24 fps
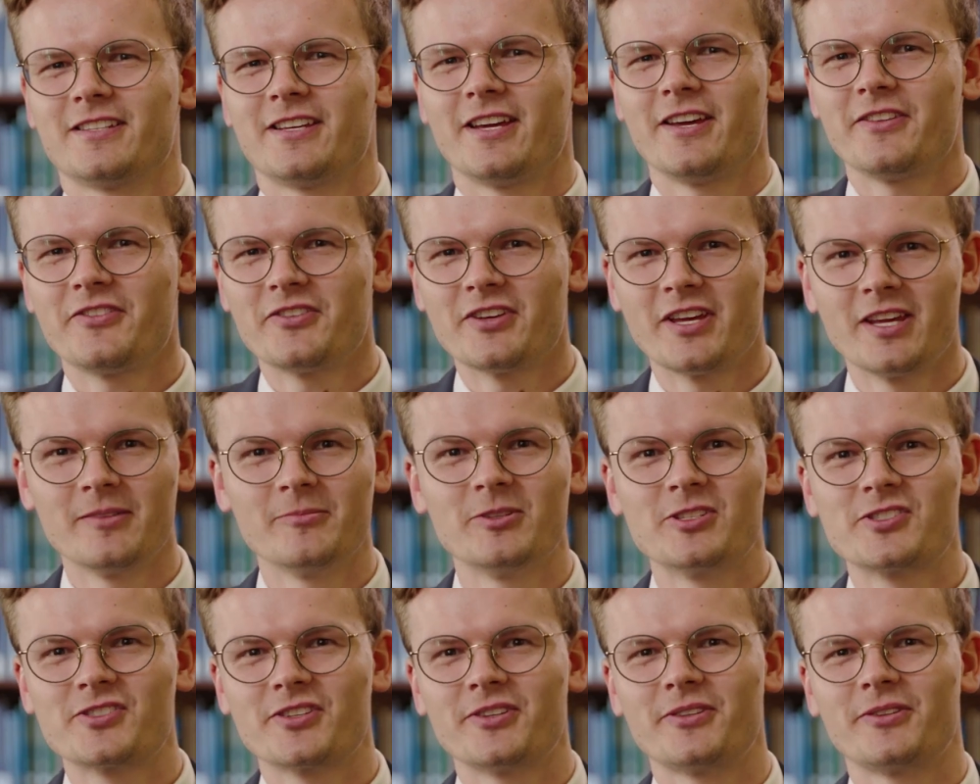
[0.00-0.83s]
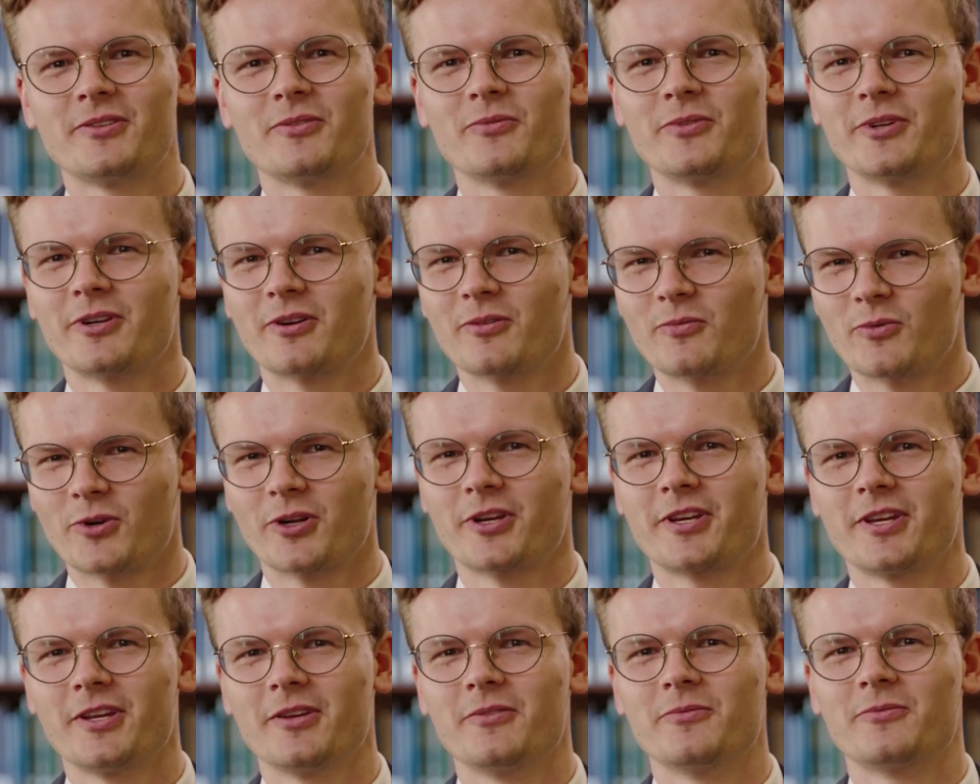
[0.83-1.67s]
At the Heyman Center, we are
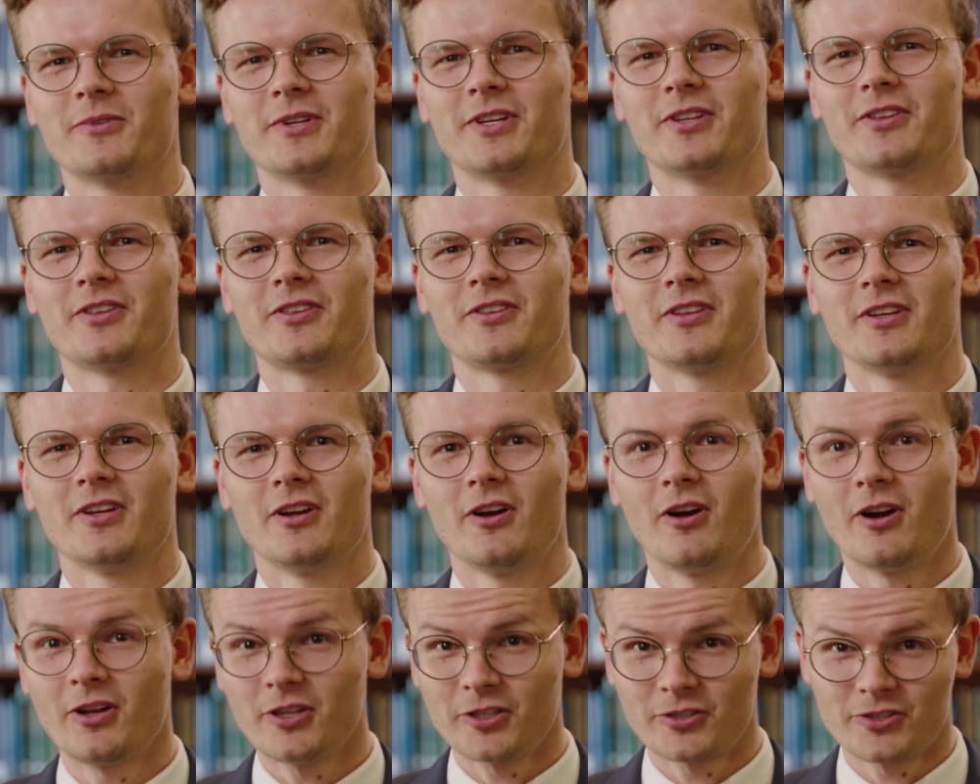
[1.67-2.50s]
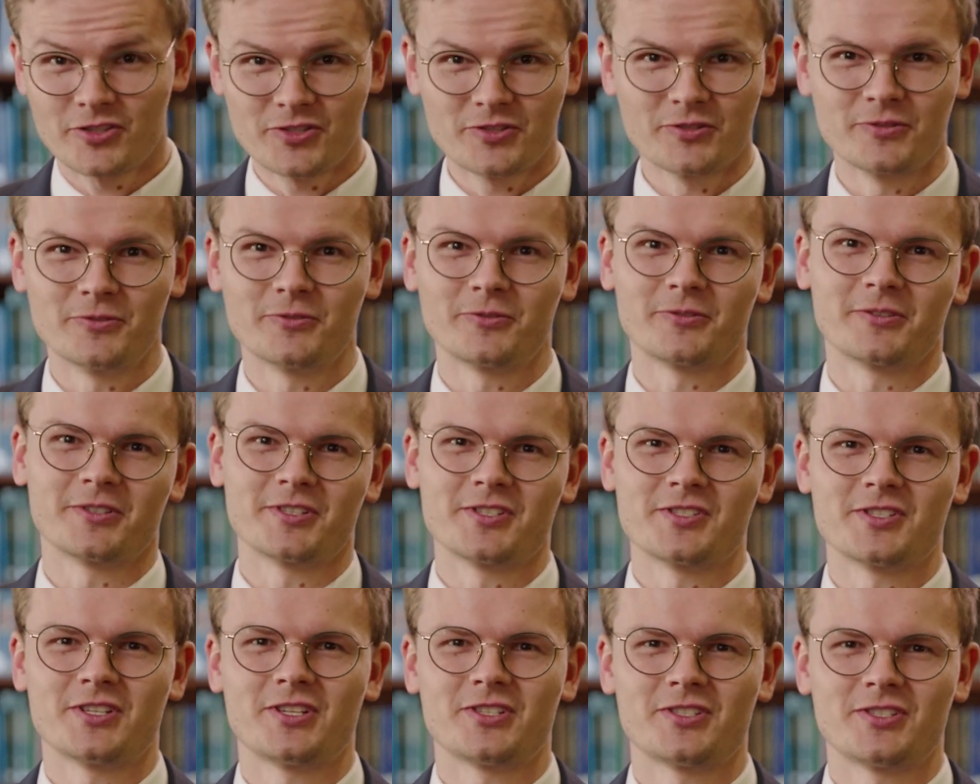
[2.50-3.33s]
working with all our student
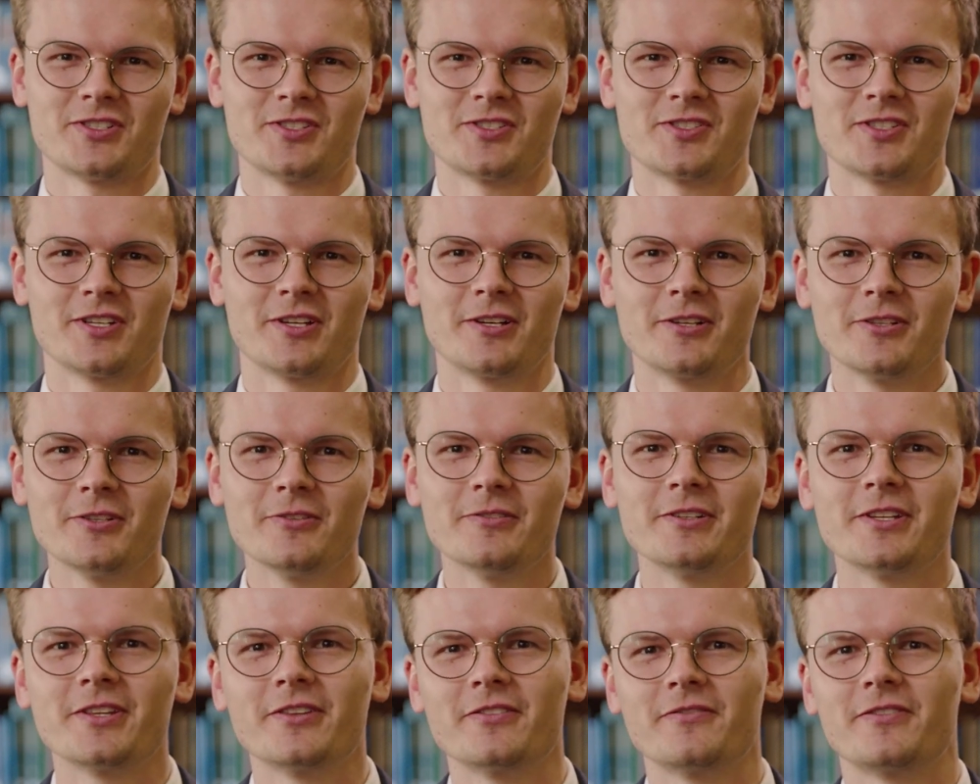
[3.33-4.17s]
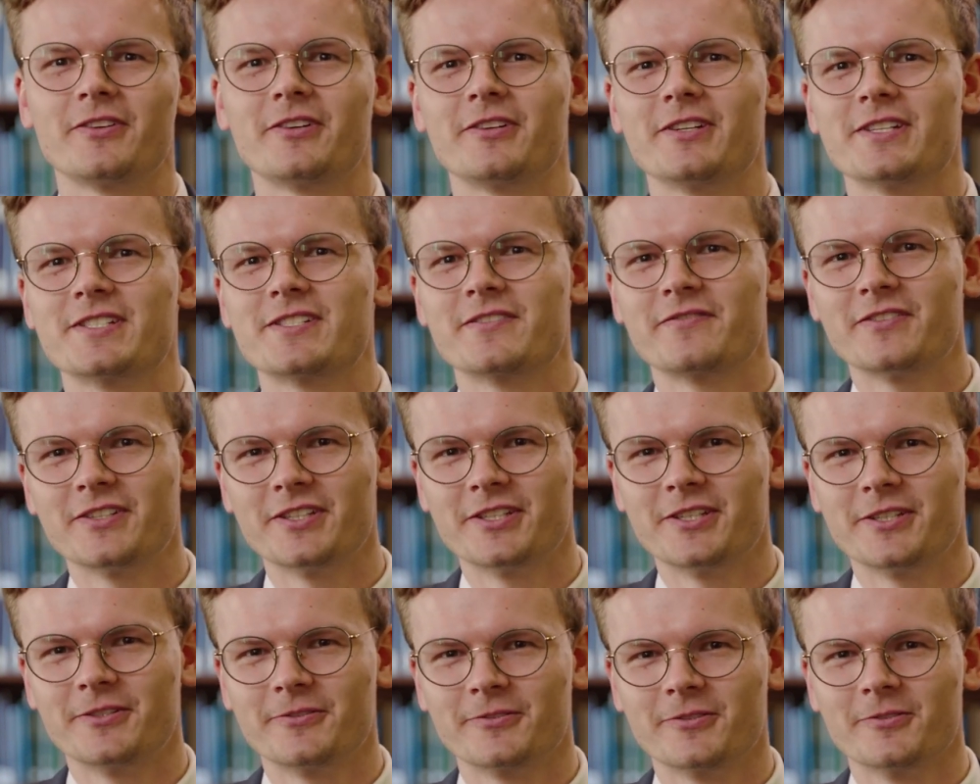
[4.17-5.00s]
organizations, including the various
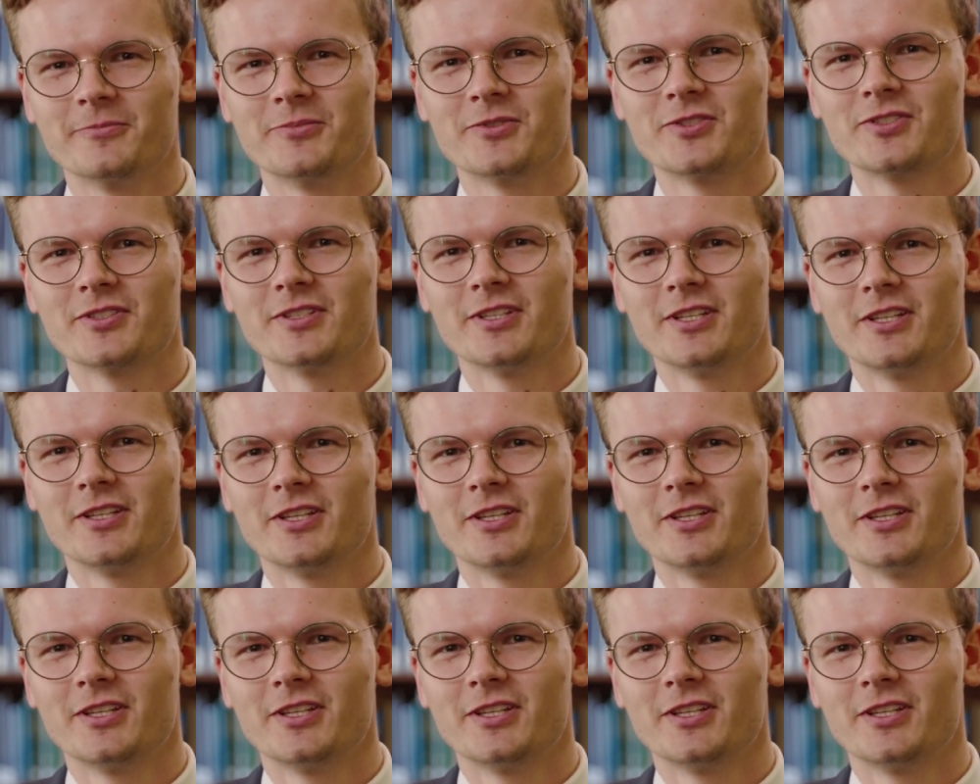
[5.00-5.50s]
affinity groups,